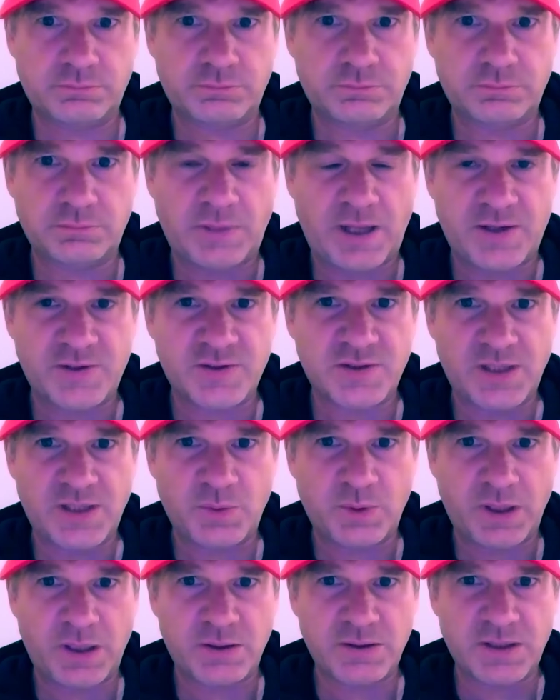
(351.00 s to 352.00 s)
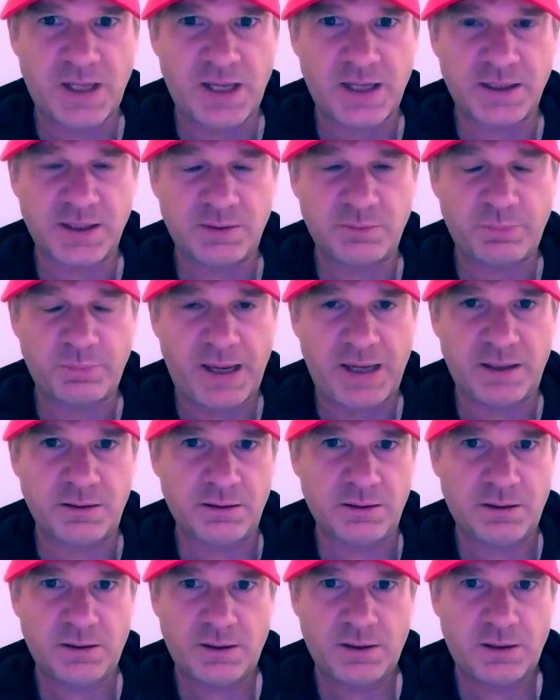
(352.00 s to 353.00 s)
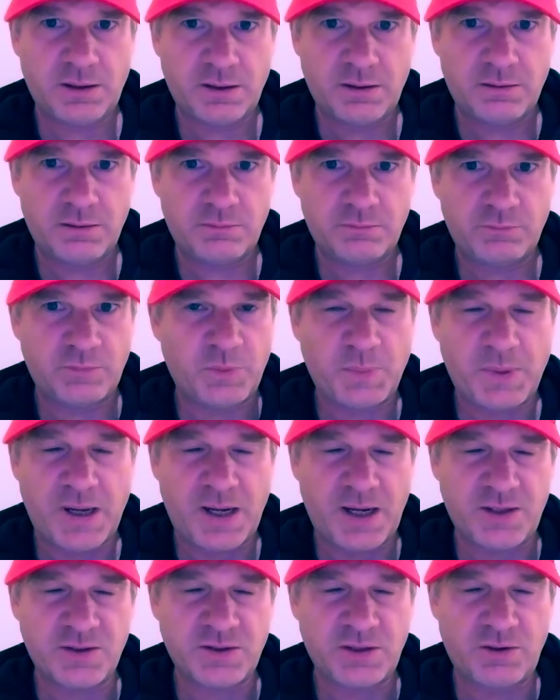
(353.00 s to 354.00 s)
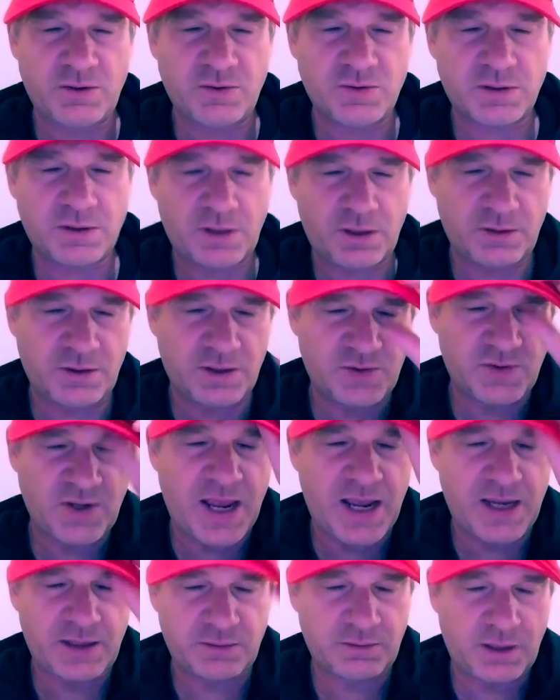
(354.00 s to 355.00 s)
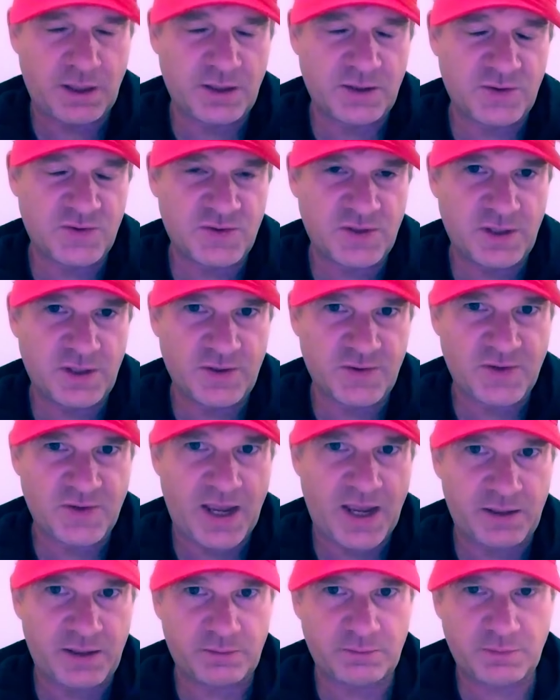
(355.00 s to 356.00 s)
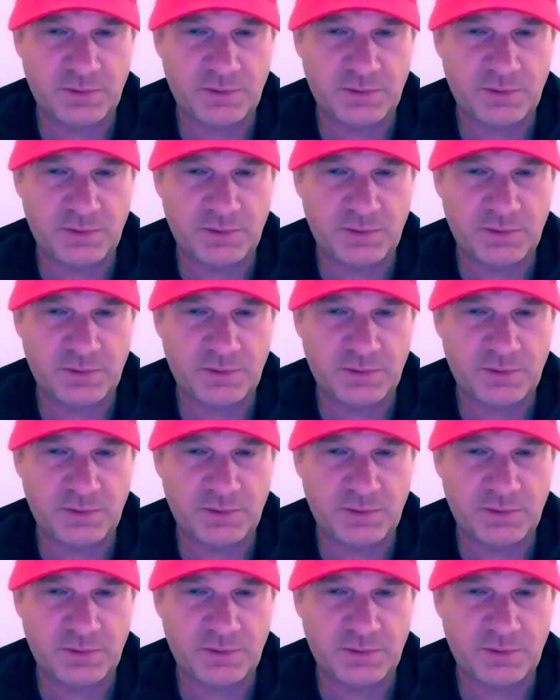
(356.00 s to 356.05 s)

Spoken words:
last night when I was lying in bed with my eyes closed, this hat, I could see this hat.